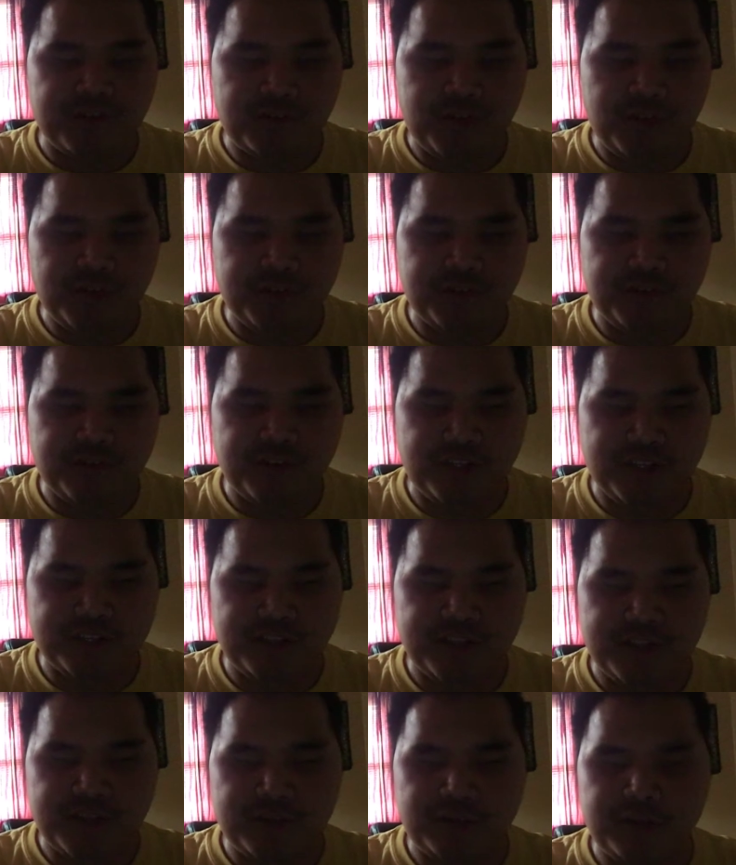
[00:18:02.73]
I'll also select
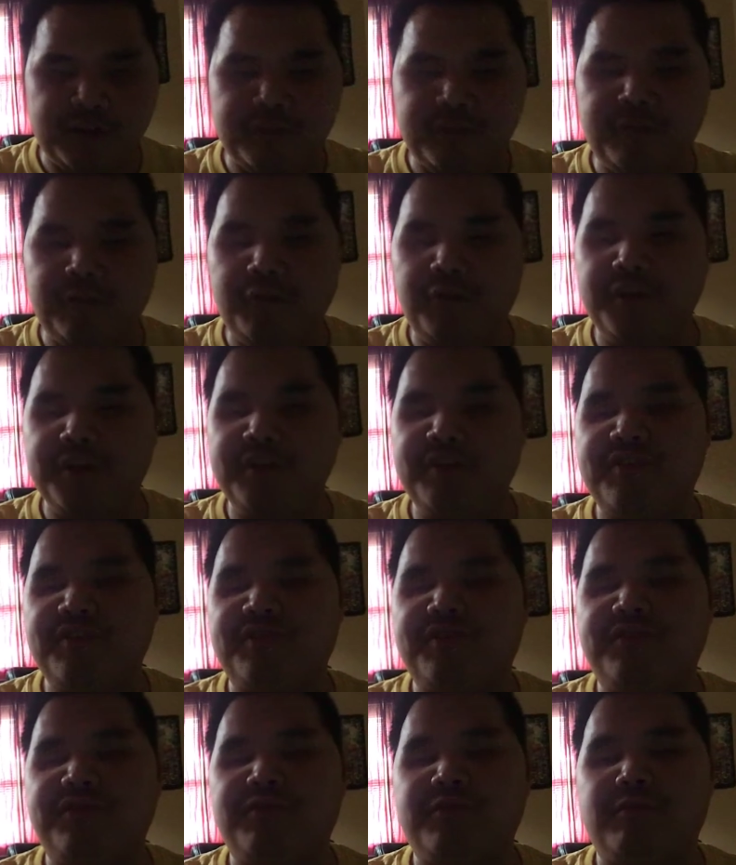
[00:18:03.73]
another
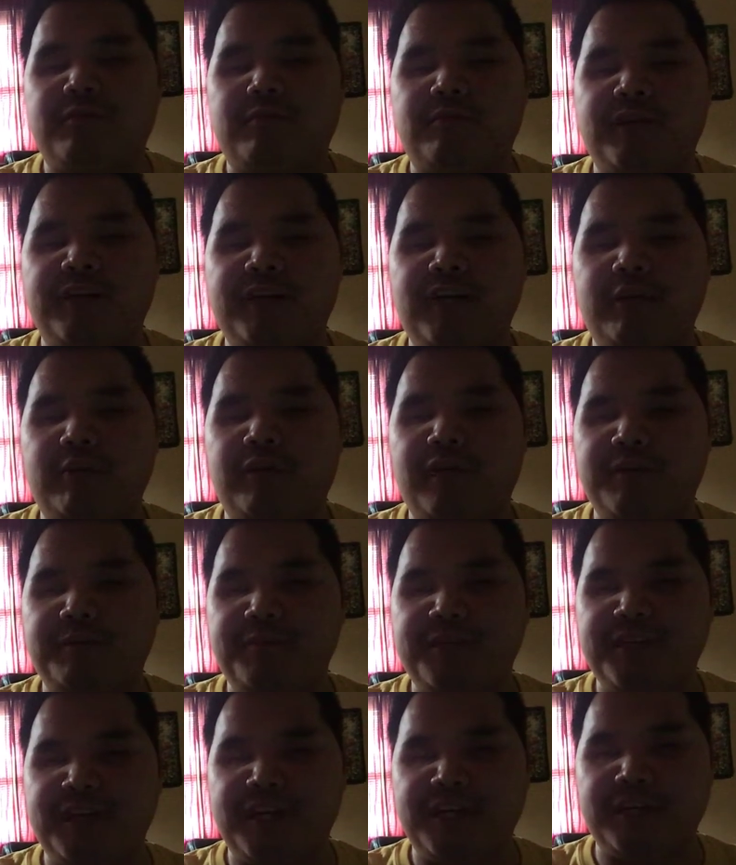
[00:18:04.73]
voice. Right now we're on
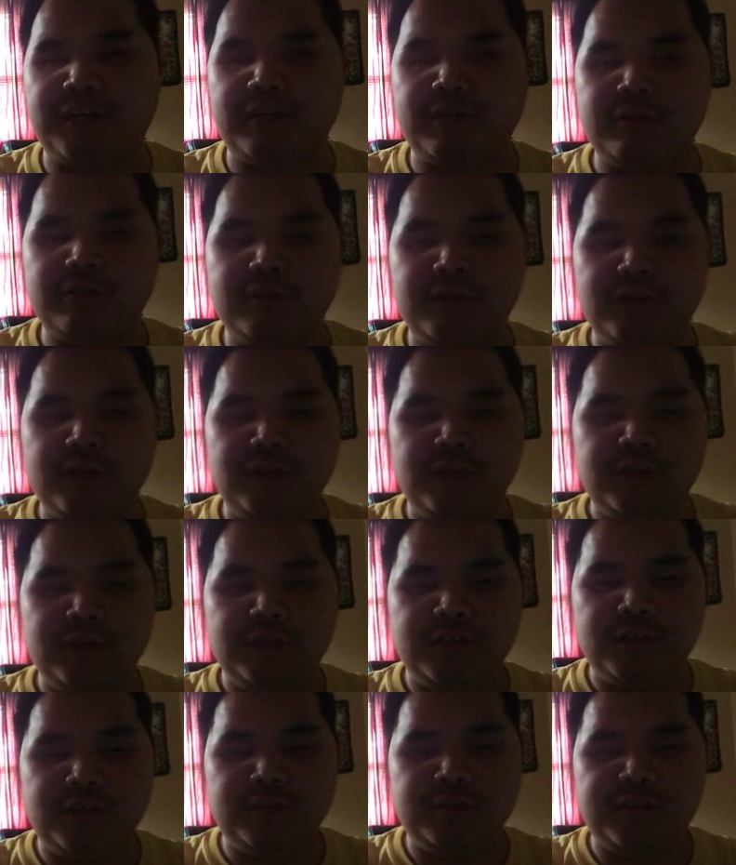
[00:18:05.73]
piano.
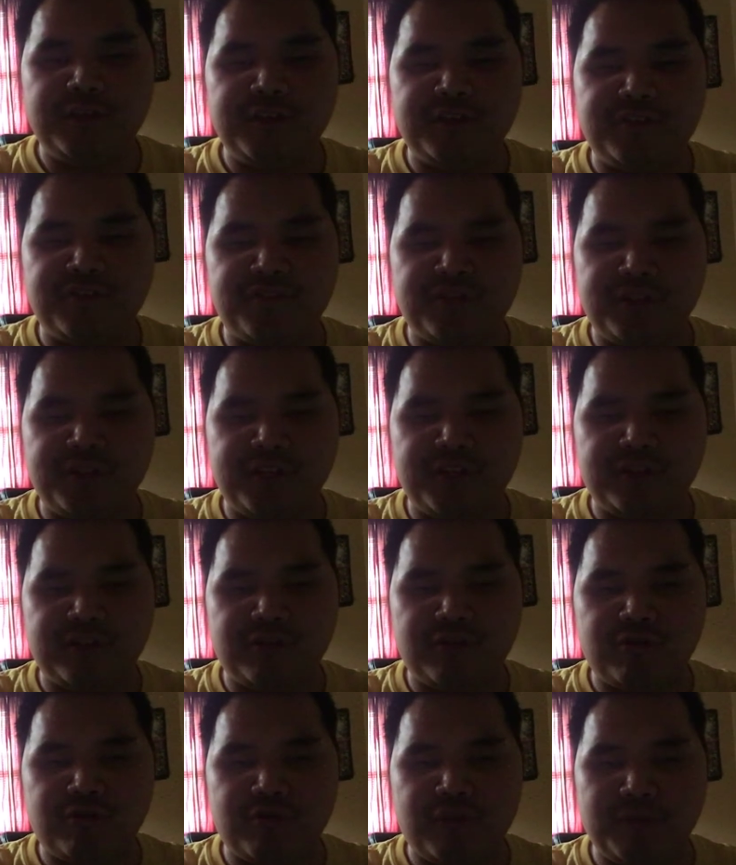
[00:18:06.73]
I'm going to select
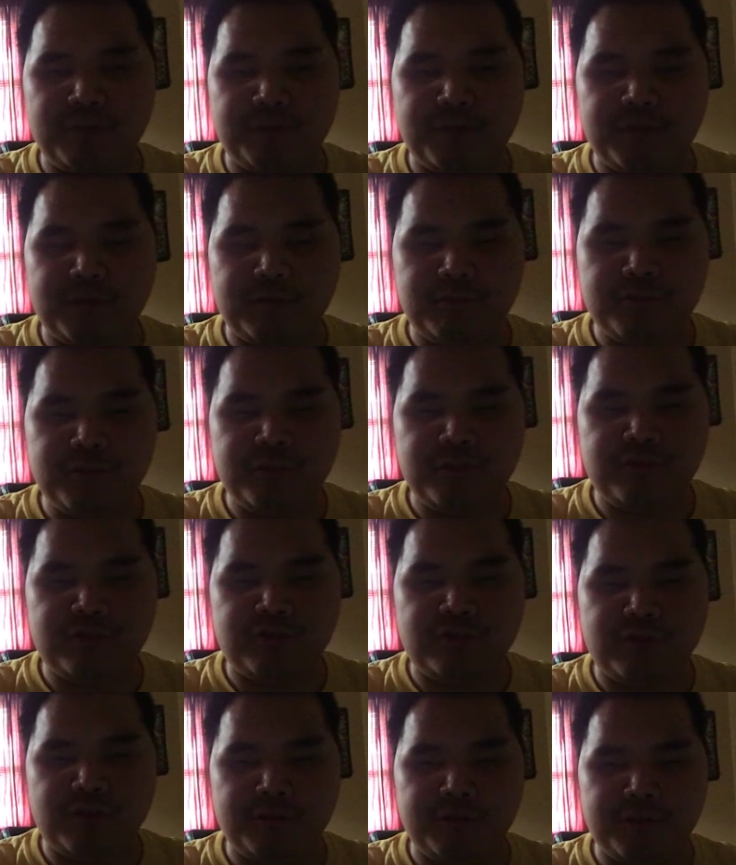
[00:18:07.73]
trumpet, muted
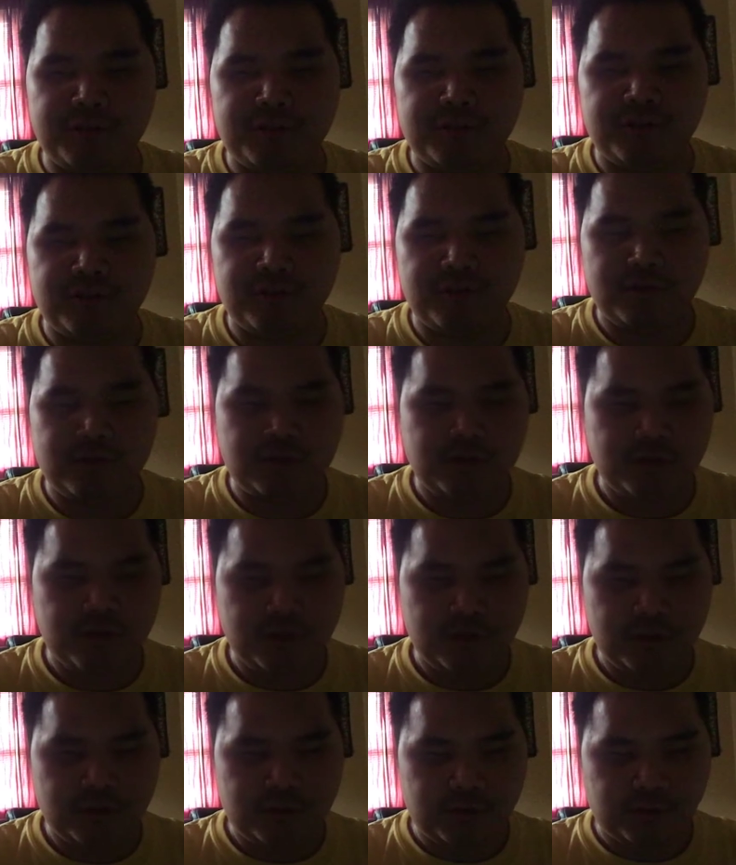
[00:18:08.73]
trumpet.
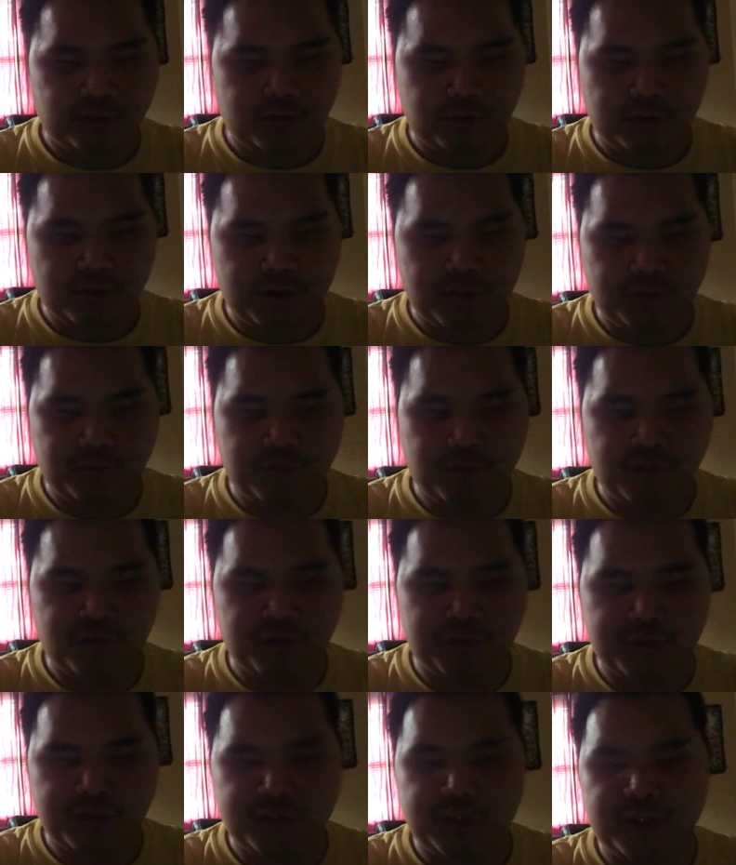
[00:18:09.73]
So I'll hit voice
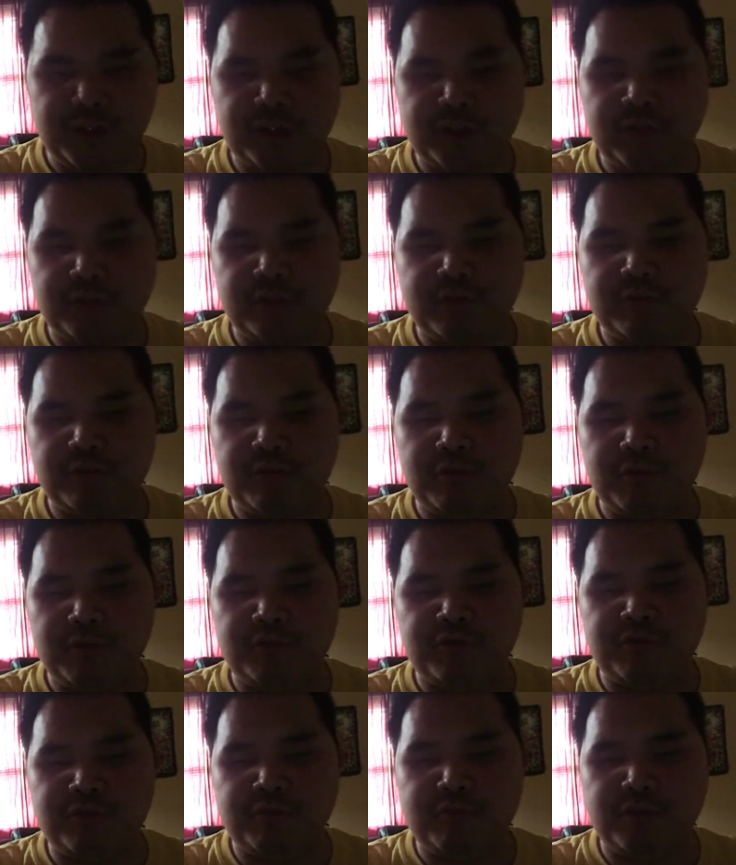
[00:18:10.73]
button and go to
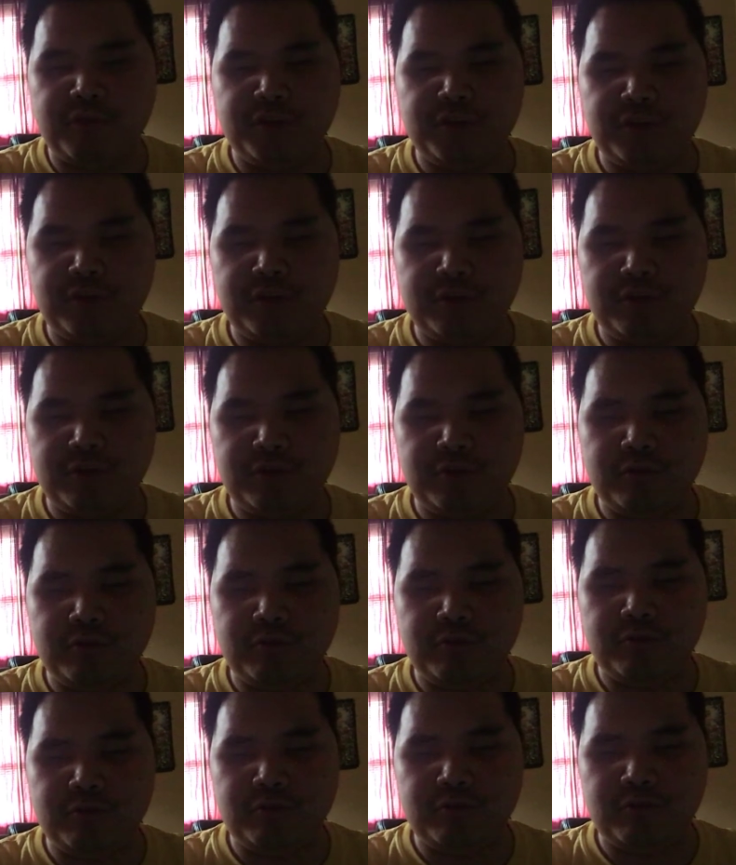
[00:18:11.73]
voice
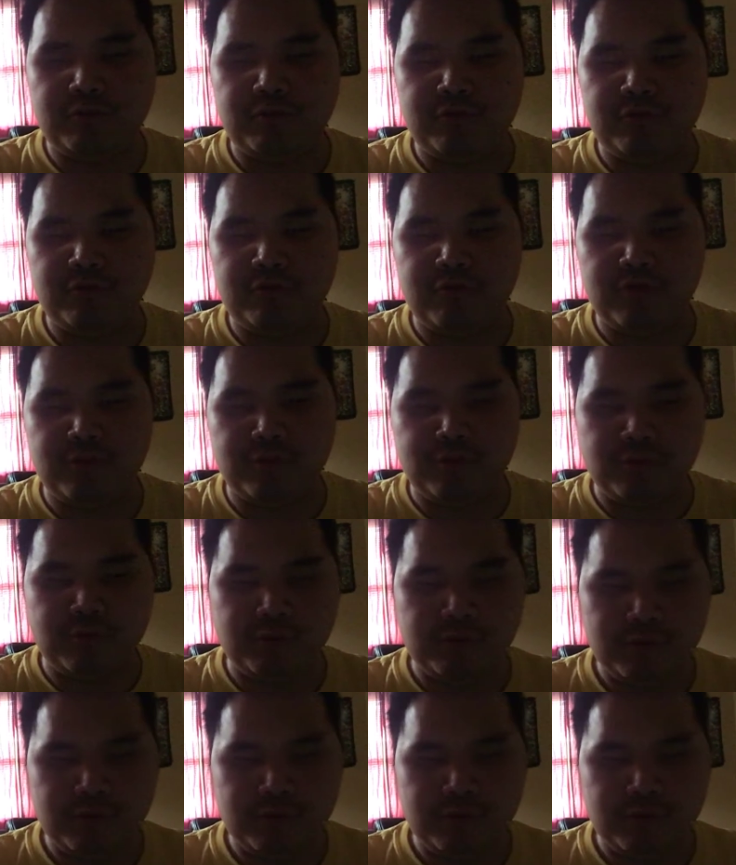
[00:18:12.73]
102.